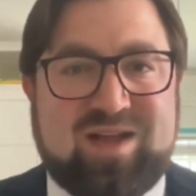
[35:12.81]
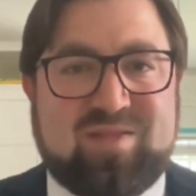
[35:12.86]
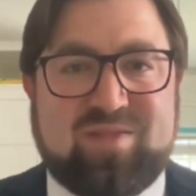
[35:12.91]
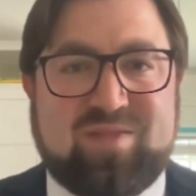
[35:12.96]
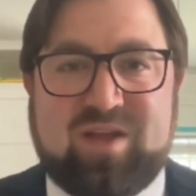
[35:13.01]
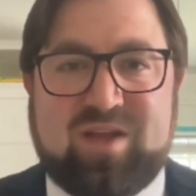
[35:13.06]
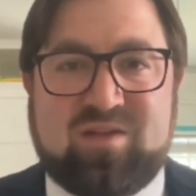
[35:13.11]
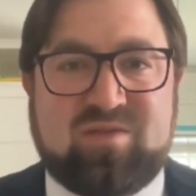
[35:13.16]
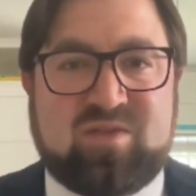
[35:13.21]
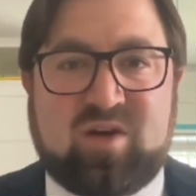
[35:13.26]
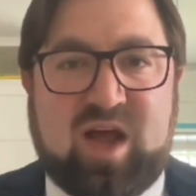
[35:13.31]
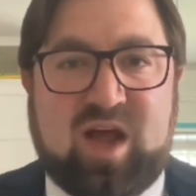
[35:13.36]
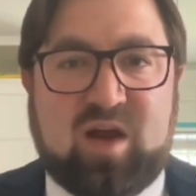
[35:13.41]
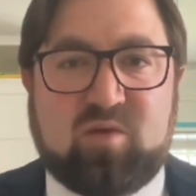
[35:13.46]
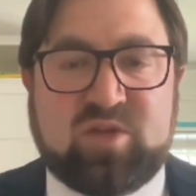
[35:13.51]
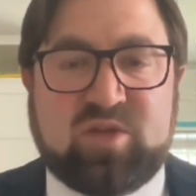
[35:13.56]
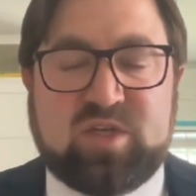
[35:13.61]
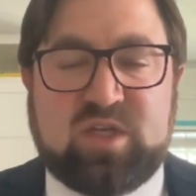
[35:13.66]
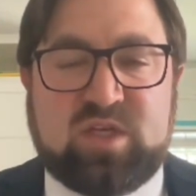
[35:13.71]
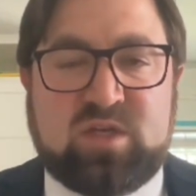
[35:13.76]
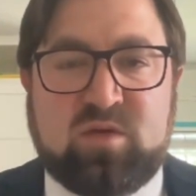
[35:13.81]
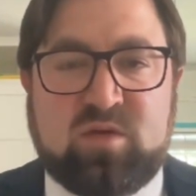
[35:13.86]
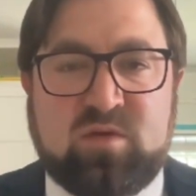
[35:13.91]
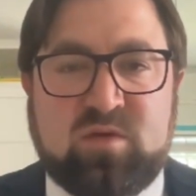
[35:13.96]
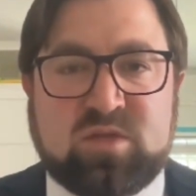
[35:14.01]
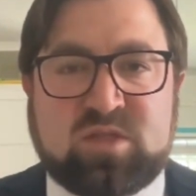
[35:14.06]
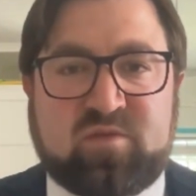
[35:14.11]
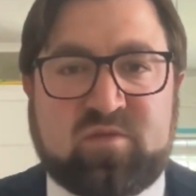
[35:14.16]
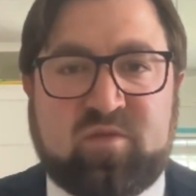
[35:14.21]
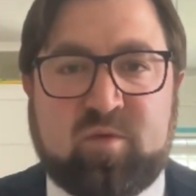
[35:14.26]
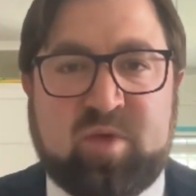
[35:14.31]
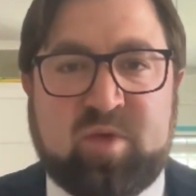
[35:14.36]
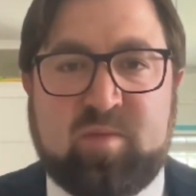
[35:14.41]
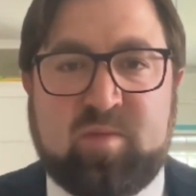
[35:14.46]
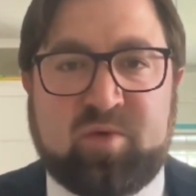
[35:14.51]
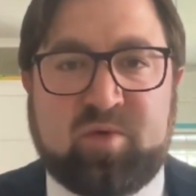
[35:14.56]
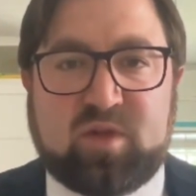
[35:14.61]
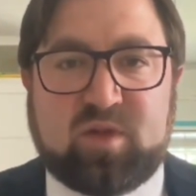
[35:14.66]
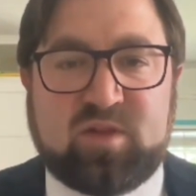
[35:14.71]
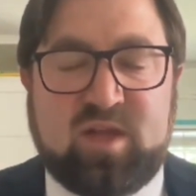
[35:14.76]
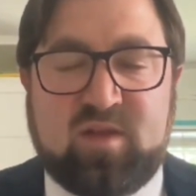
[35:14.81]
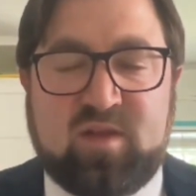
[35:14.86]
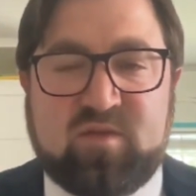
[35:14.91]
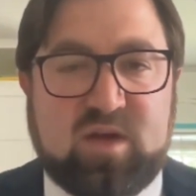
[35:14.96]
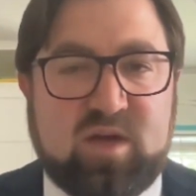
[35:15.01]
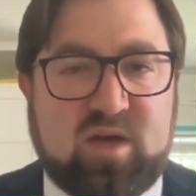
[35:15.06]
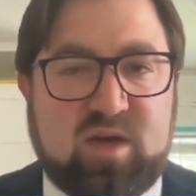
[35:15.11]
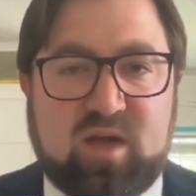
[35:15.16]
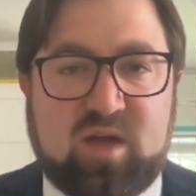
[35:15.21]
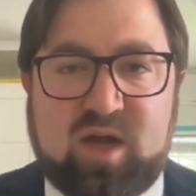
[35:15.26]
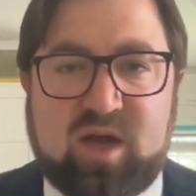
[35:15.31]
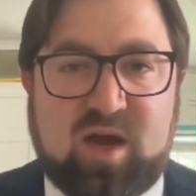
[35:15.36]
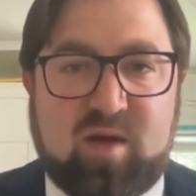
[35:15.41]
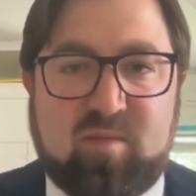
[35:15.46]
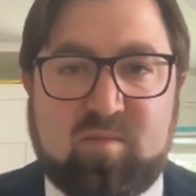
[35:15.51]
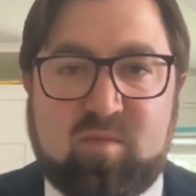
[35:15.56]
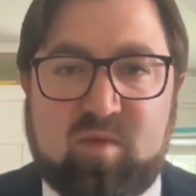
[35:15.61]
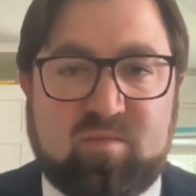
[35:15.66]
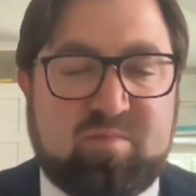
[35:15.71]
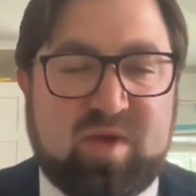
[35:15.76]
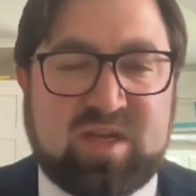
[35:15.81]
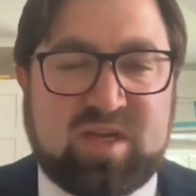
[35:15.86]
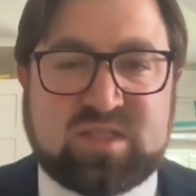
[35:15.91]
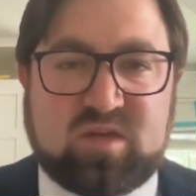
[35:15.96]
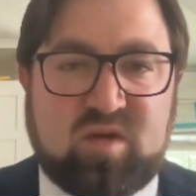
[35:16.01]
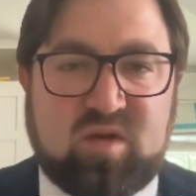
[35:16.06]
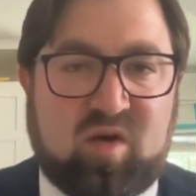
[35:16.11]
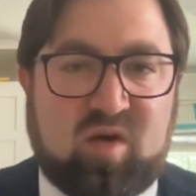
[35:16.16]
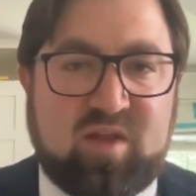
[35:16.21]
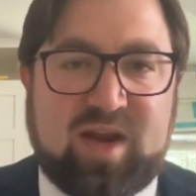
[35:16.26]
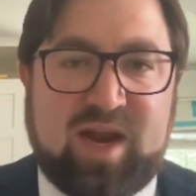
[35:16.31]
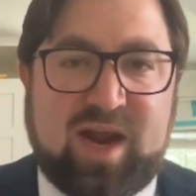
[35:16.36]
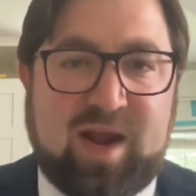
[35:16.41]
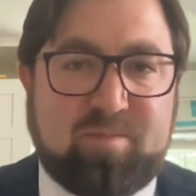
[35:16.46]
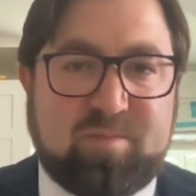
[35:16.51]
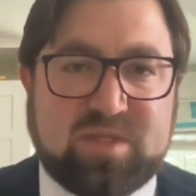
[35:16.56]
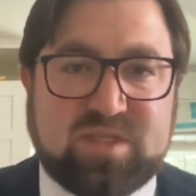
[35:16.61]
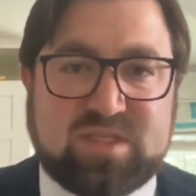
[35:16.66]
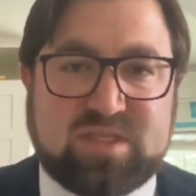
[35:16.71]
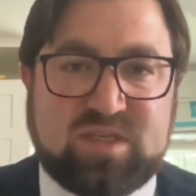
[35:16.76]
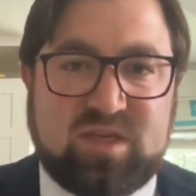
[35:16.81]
They're not really used for people to live in. Basically, all that happens,